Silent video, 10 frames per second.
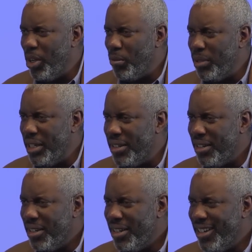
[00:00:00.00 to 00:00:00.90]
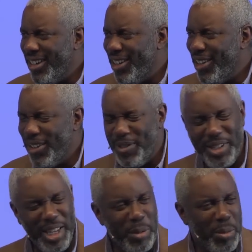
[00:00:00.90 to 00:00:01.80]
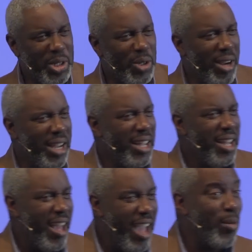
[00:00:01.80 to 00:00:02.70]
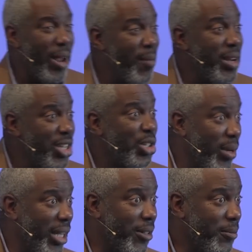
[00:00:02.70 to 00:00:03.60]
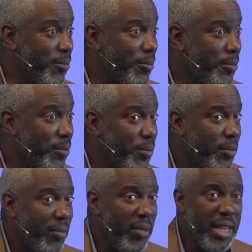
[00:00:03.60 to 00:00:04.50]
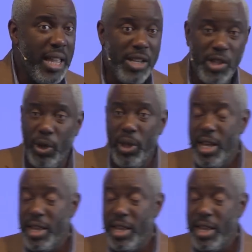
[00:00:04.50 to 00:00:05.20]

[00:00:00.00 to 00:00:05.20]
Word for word: helpmeet, you know, keeps me straight. Abraham and Ishmael. And so